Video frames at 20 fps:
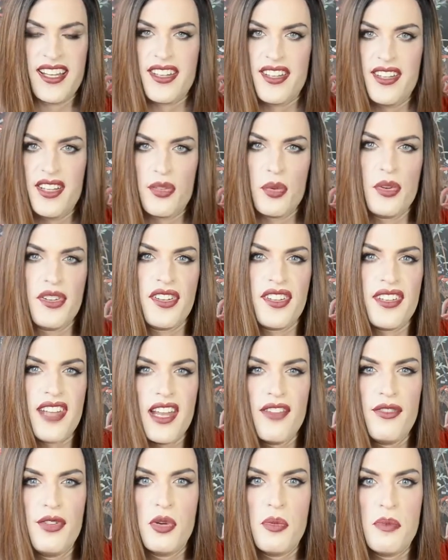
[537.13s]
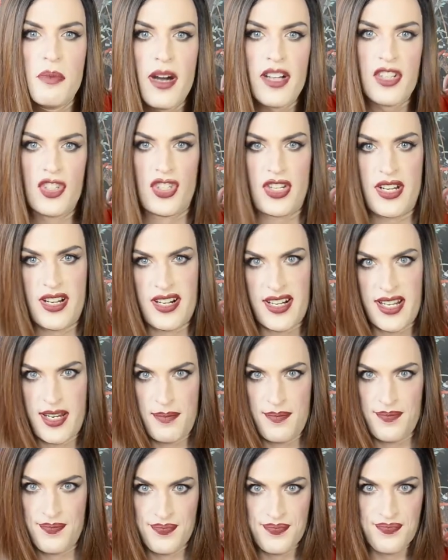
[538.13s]
this will save you much
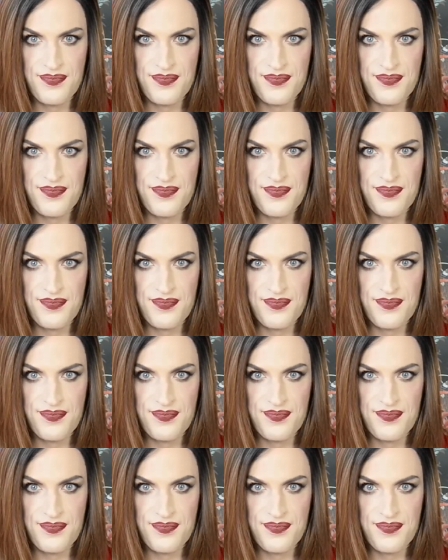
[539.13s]
time,